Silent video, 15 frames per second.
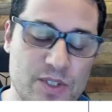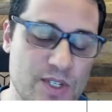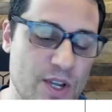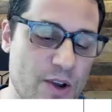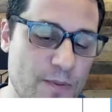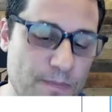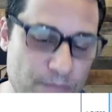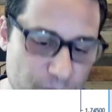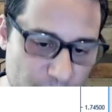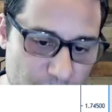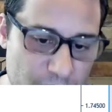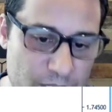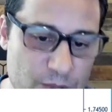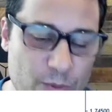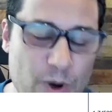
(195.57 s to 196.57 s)
So
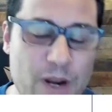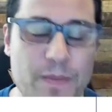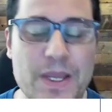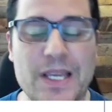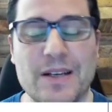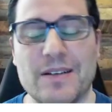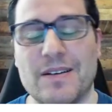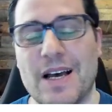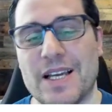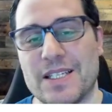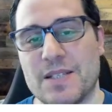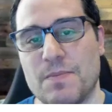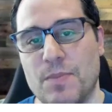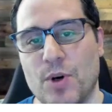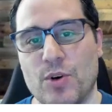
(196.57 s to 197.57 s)
you want to be
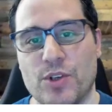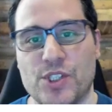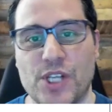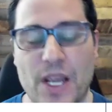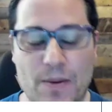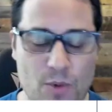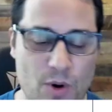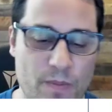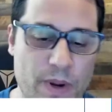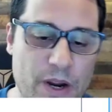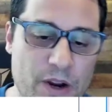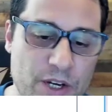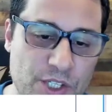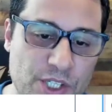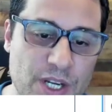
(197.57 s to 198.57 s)
less bullish and more
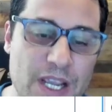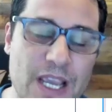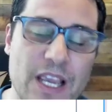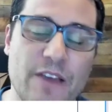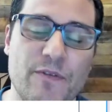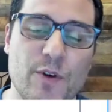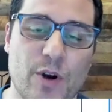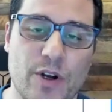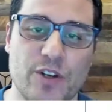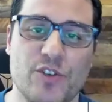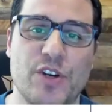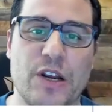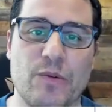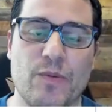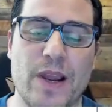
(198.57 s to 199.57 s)
bearish. If you are going
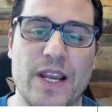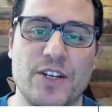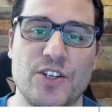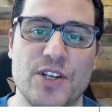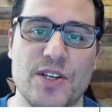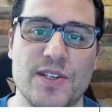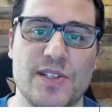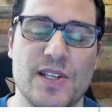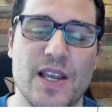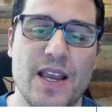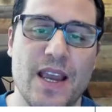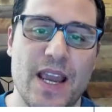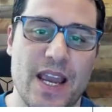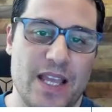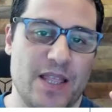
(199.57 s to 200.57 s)
to trade ranges
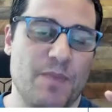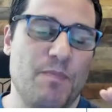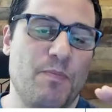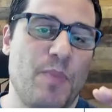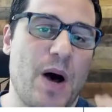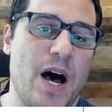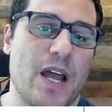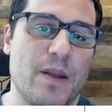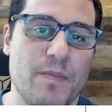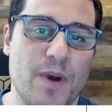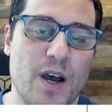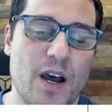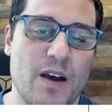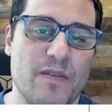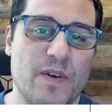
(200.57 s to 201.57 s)
at the bottom
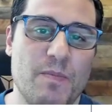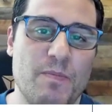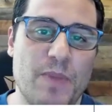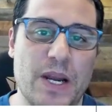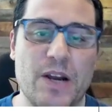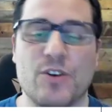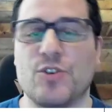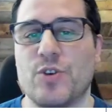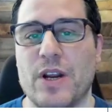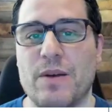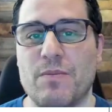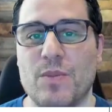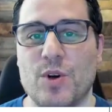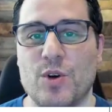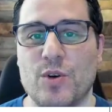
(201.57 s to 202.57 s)
of a bear
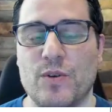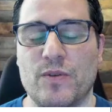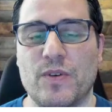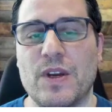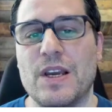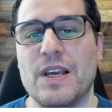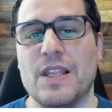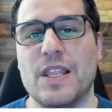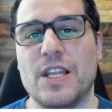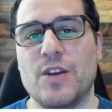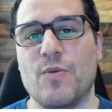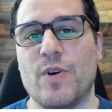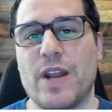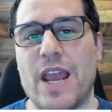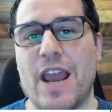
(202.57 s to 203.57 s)
trend move, then
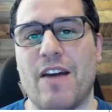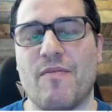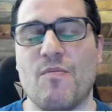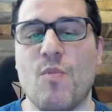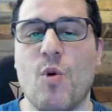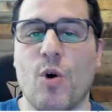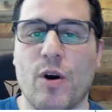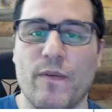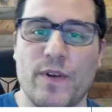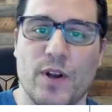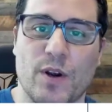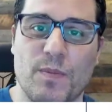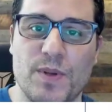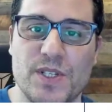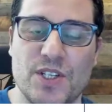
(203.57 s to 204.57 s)
you want to have more of
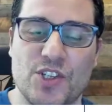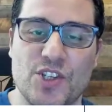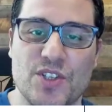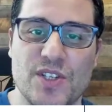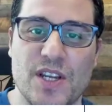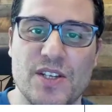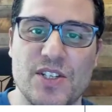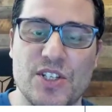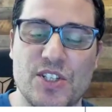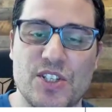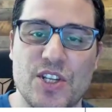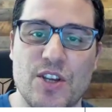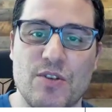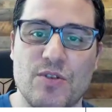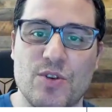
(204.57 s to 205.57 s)
your position sizing
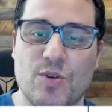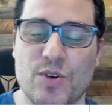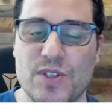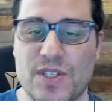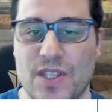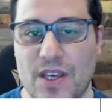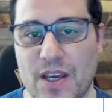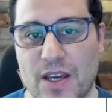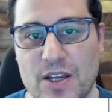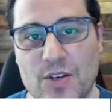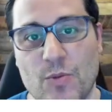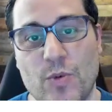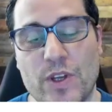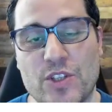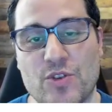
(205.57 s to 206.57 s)
skewed towards
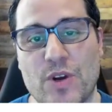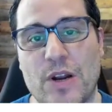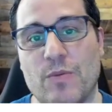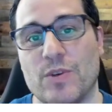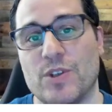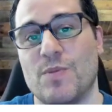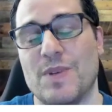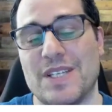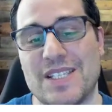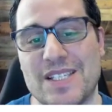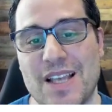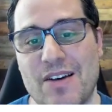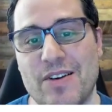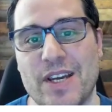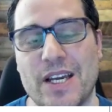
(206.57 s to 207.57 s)
the with trend, which would be
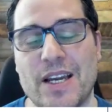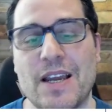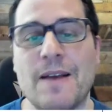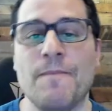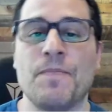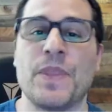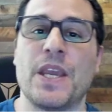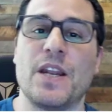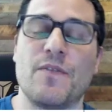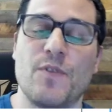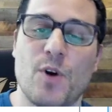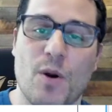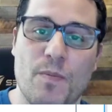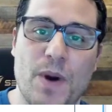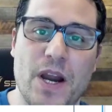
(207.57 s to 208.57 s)
selling. And if
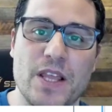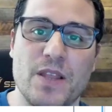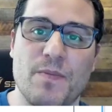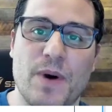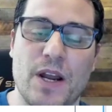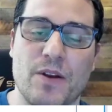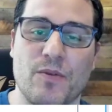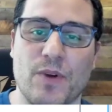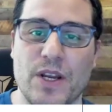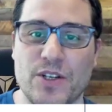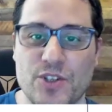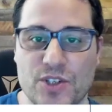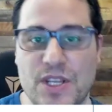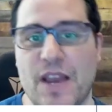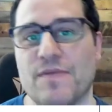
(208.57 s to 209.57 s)
you are buying the bottom
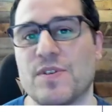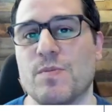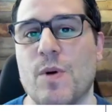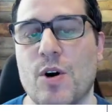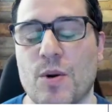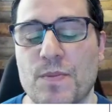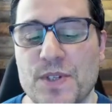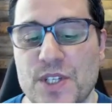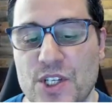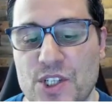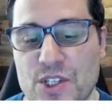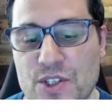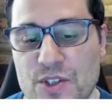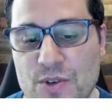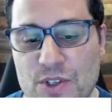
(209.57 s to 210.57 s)
range, just have smaller
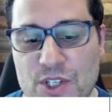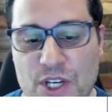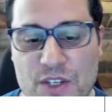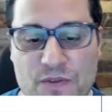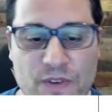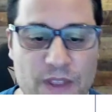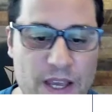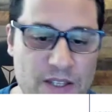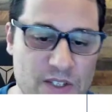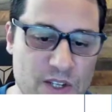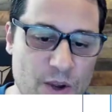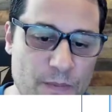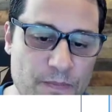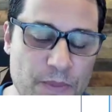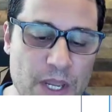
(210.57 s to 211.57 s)
positions to adjust for that.
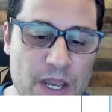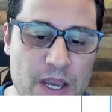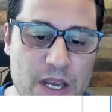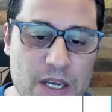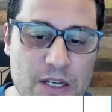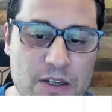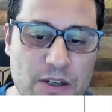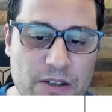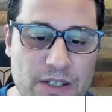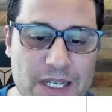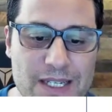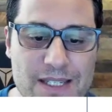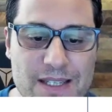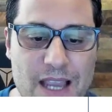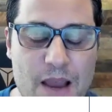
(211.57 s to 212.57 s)
So clearly
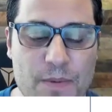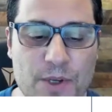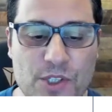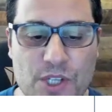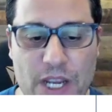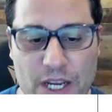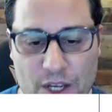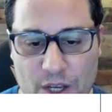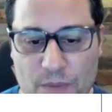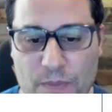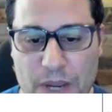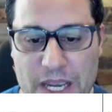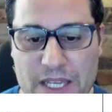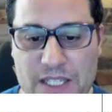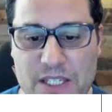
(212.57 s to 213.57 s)
established a good
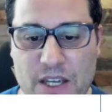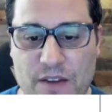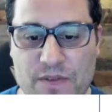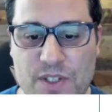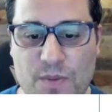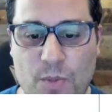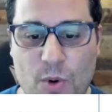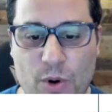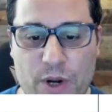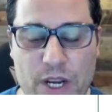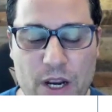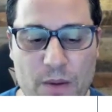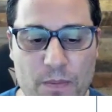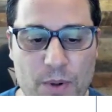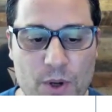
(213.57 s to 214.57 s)
base of support
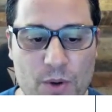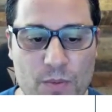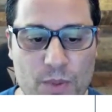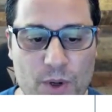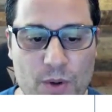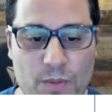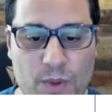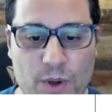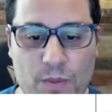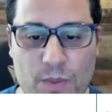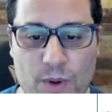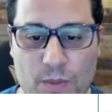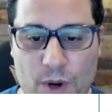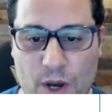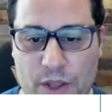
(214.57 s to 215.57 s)
here. Boom, boom, boom,
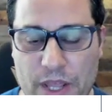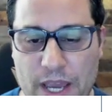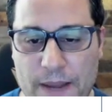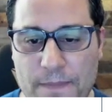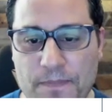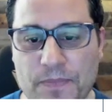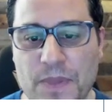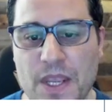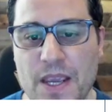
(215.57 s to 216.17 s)
boom, all that.